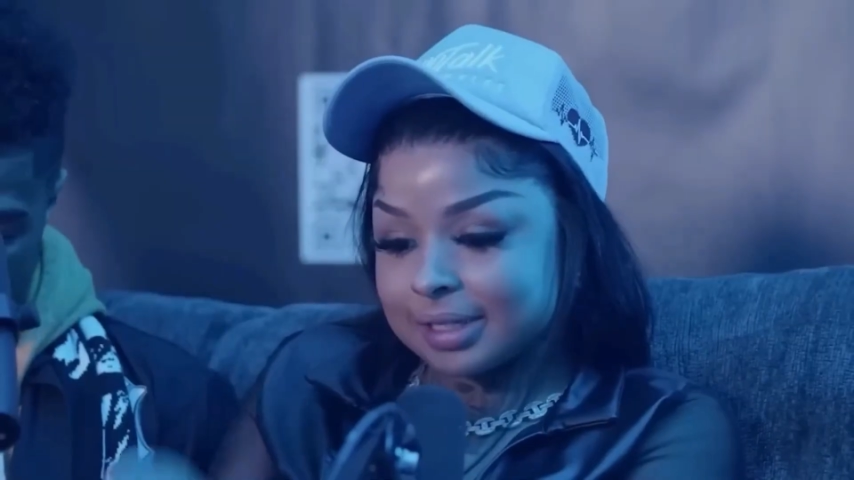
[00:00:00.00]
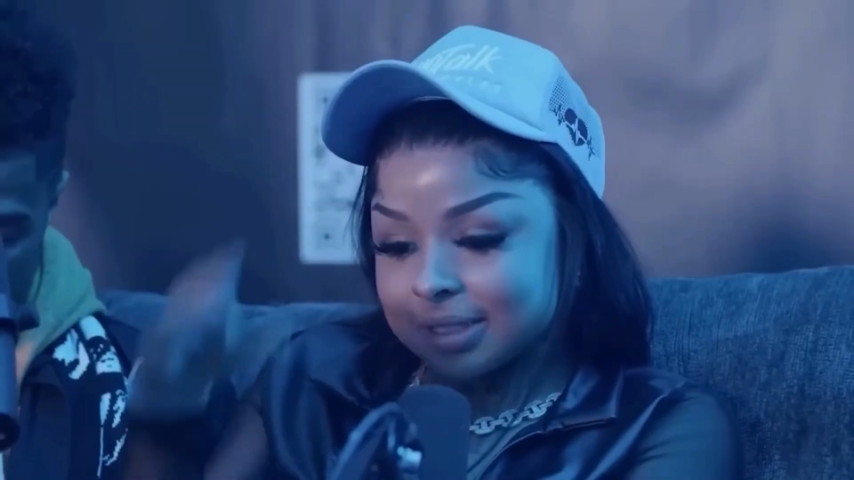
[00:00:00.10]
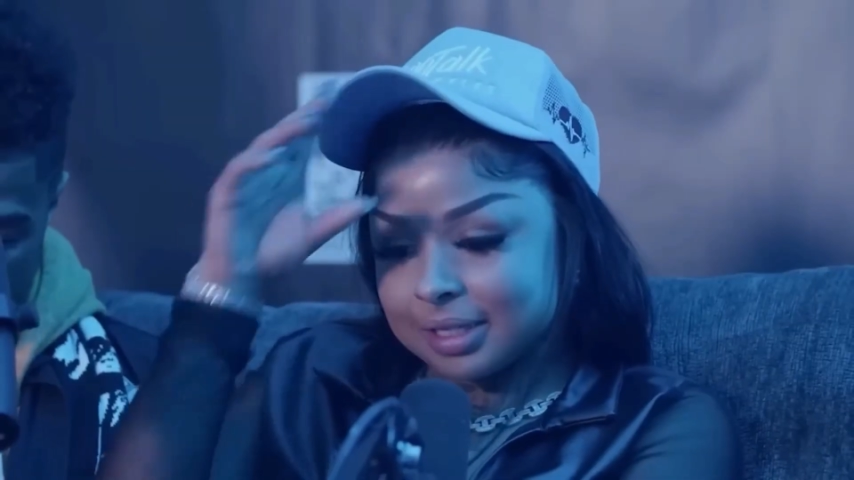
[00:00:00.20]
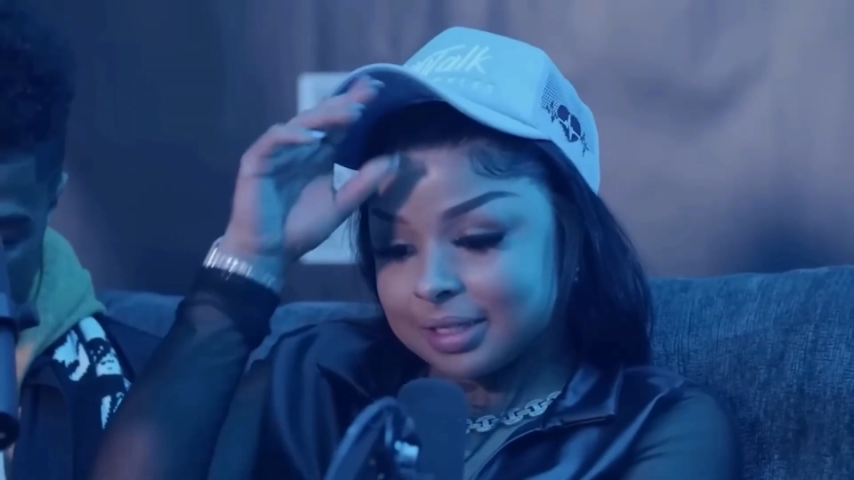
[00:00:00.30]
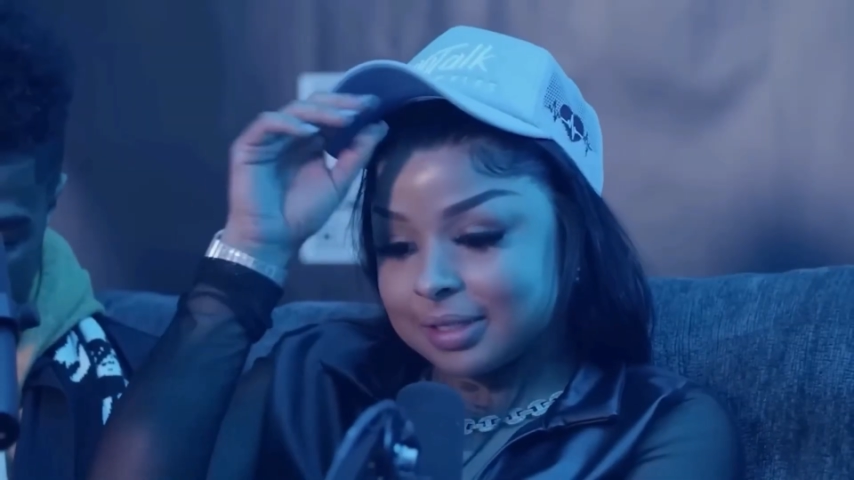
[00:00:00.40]

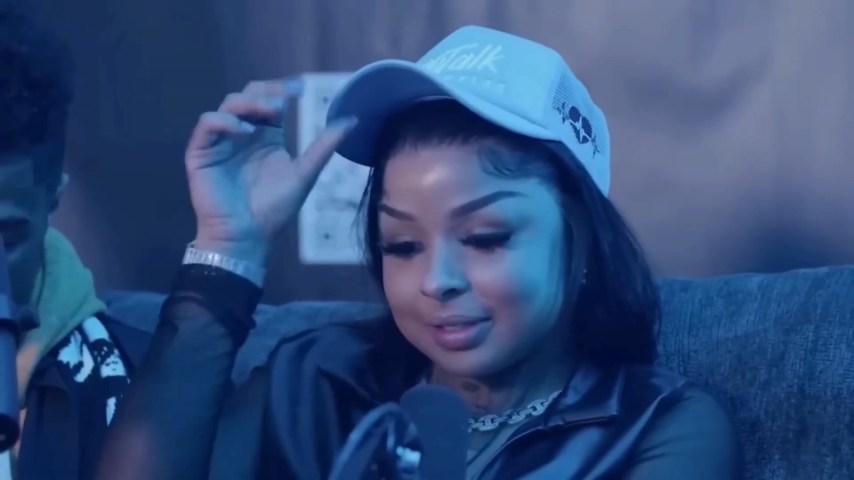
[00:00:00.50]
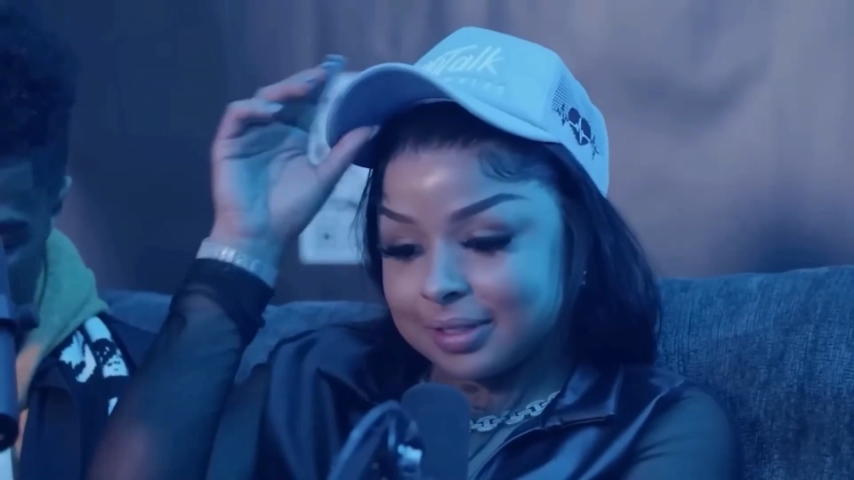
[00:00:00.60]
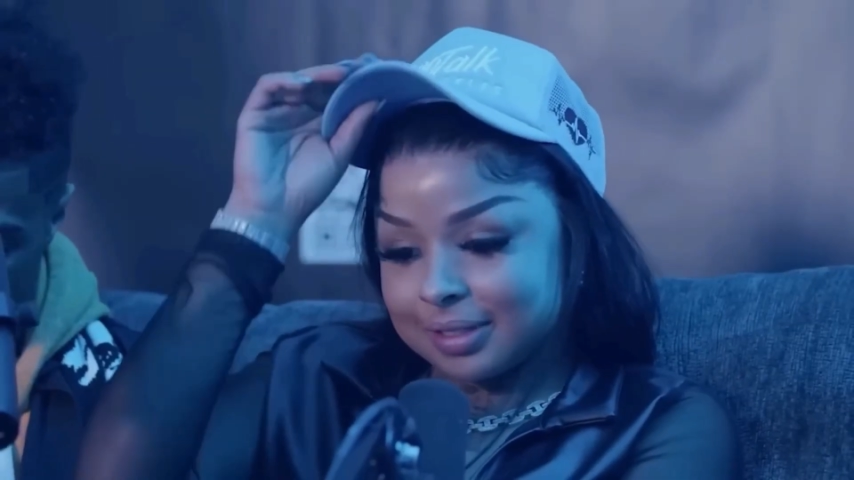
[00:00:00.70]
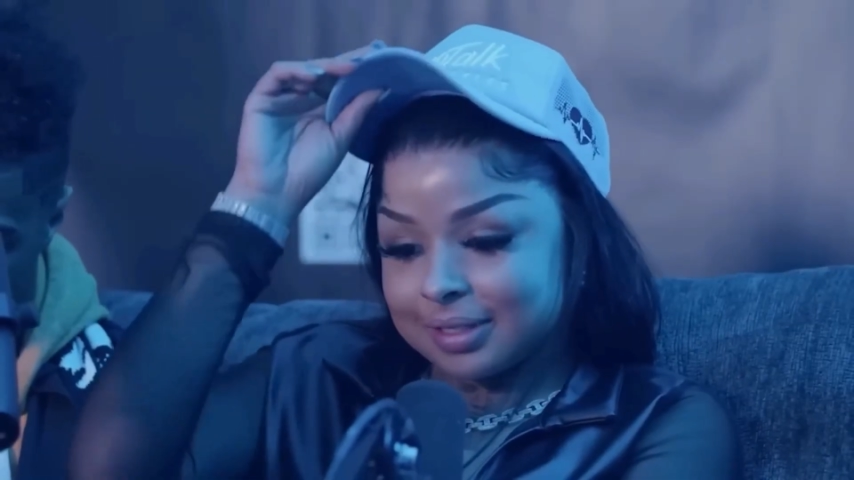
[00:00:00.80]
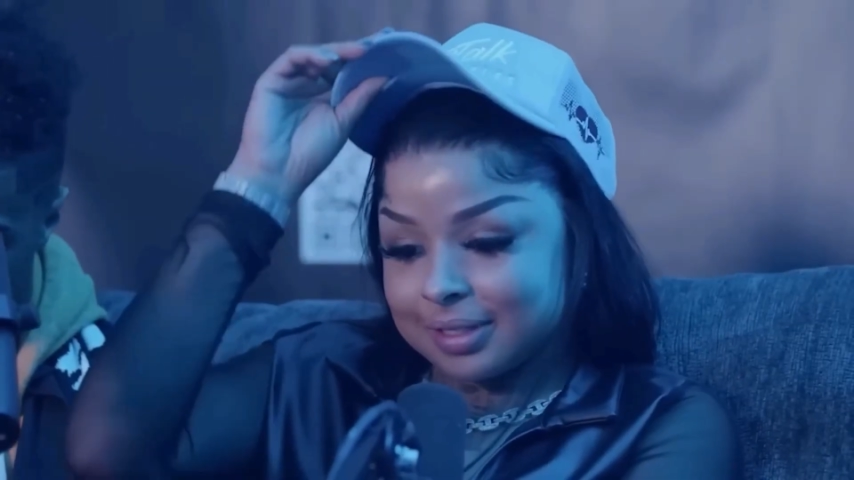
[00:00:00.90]
"Don't jump
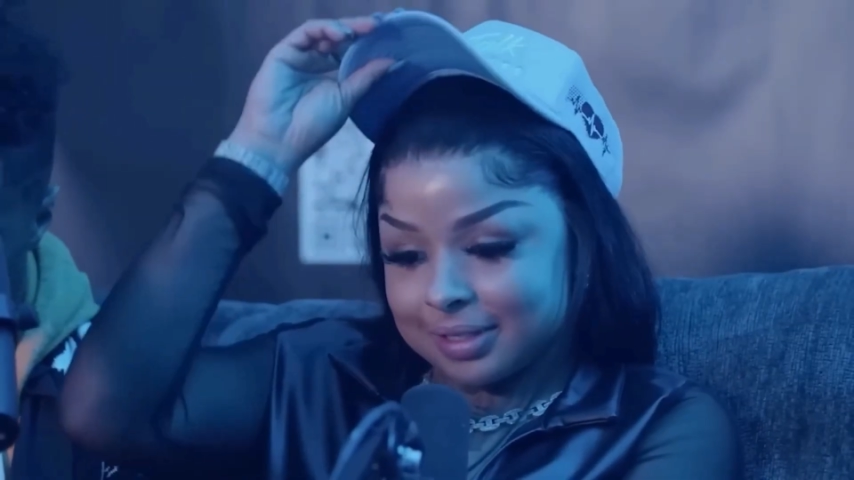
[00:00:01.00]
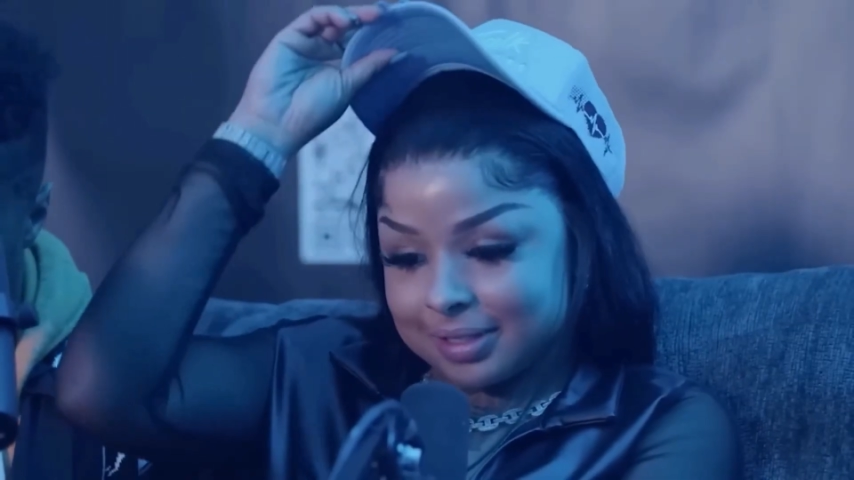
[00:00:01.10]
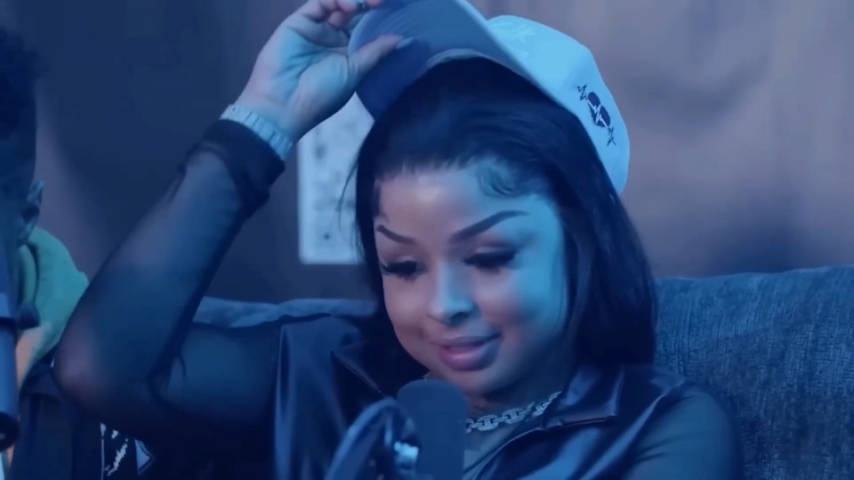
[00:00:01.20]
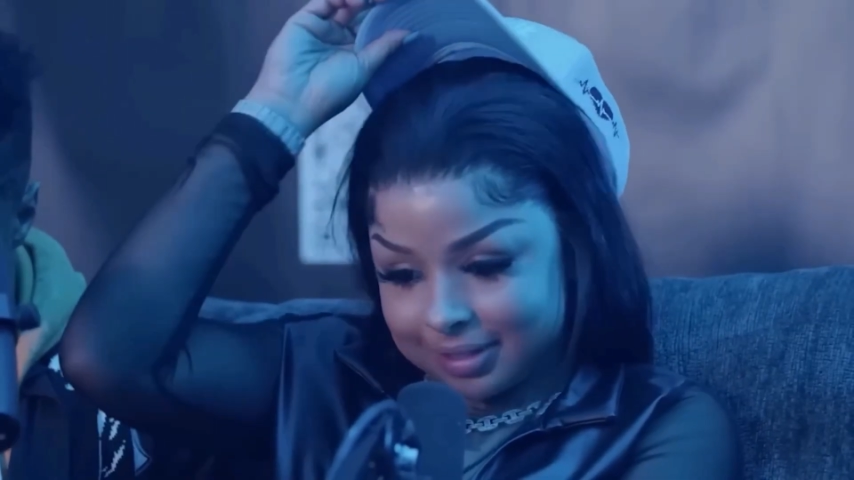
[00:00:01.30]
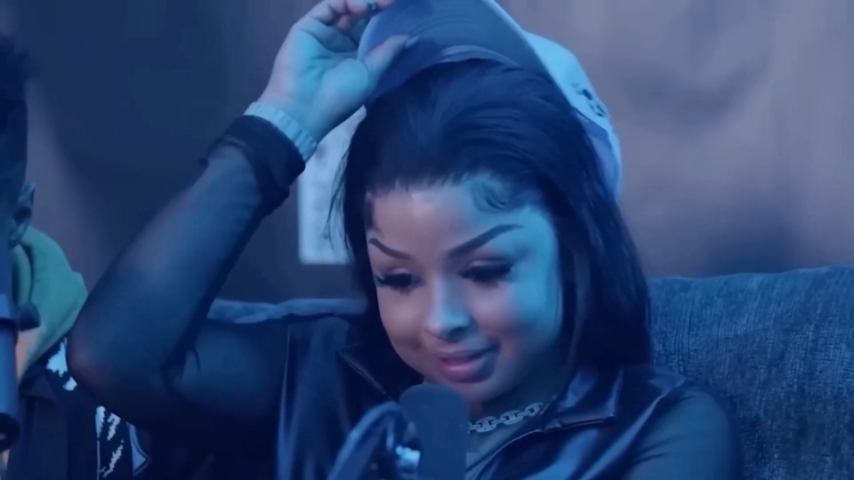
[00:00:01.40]
into another
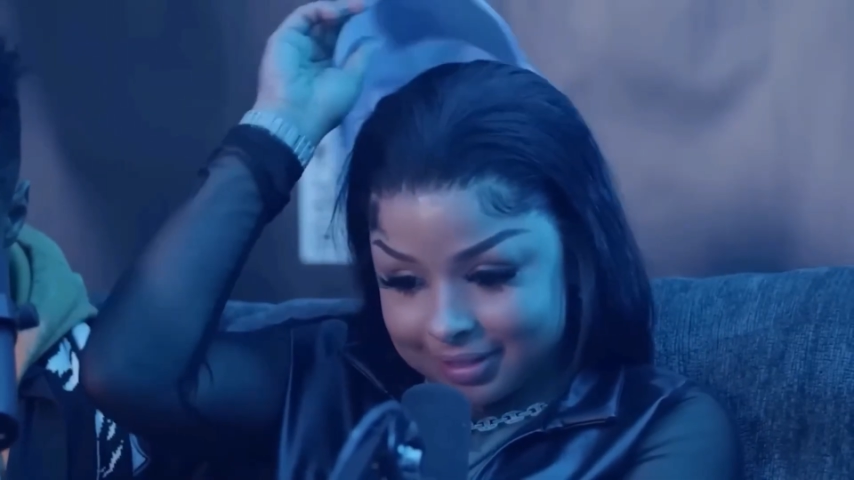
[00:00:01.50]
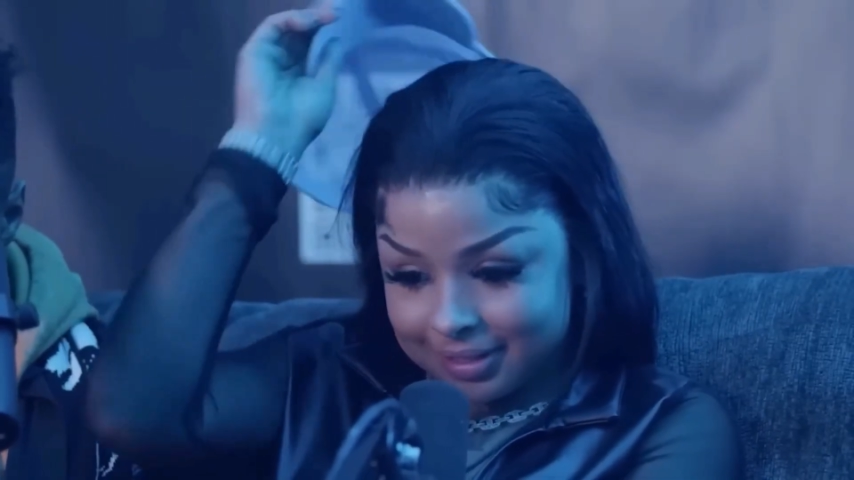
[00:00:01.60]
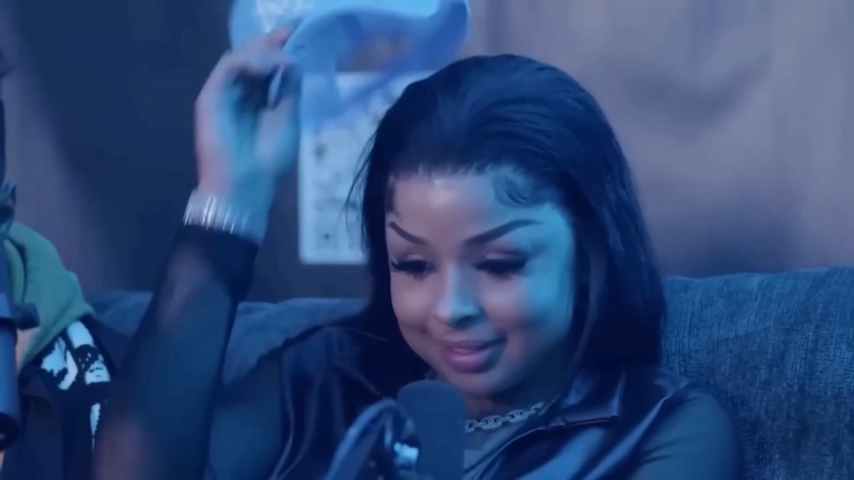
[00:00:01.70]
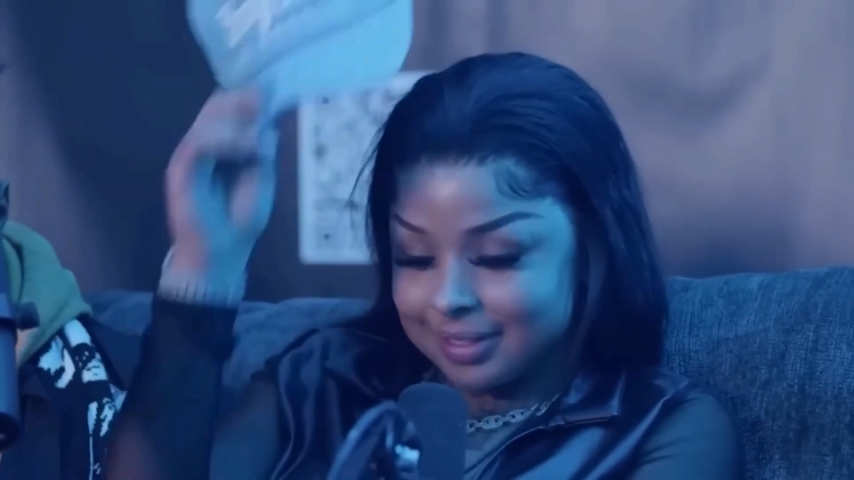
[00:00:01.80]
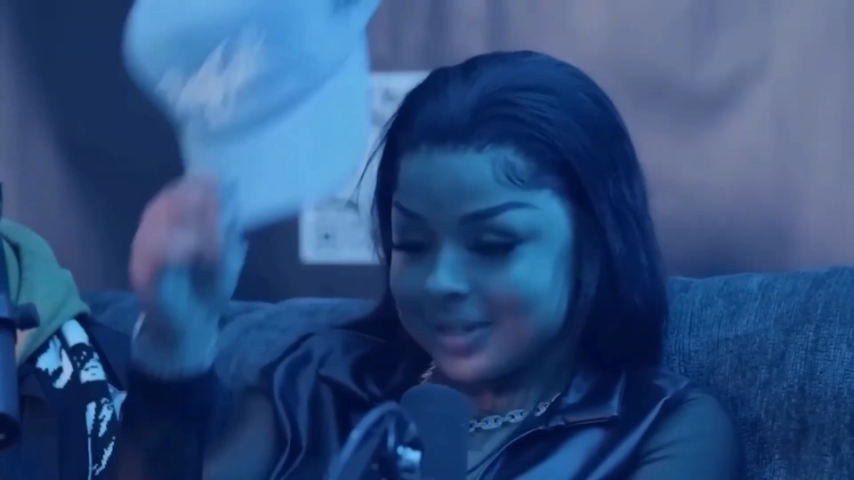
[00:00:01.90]

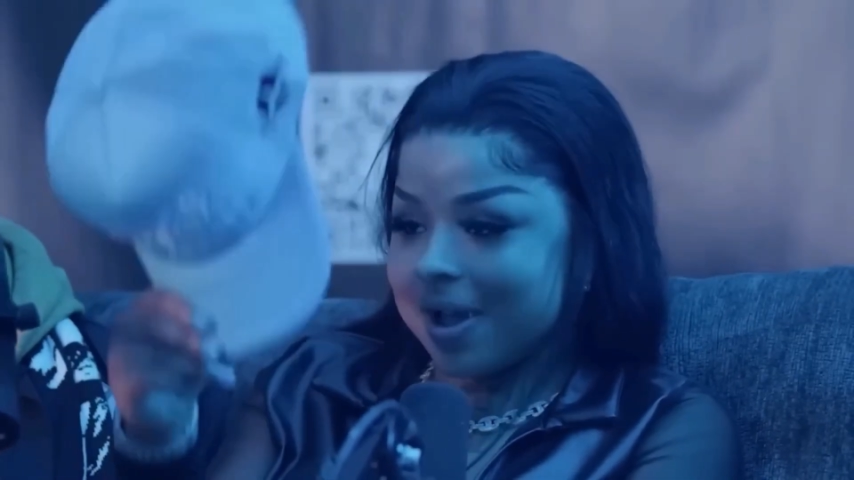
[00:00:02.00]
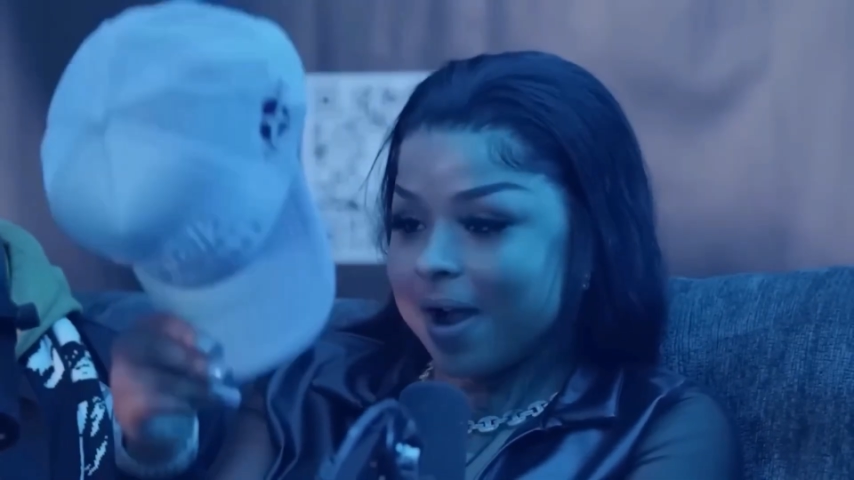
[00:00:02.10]
relationship just to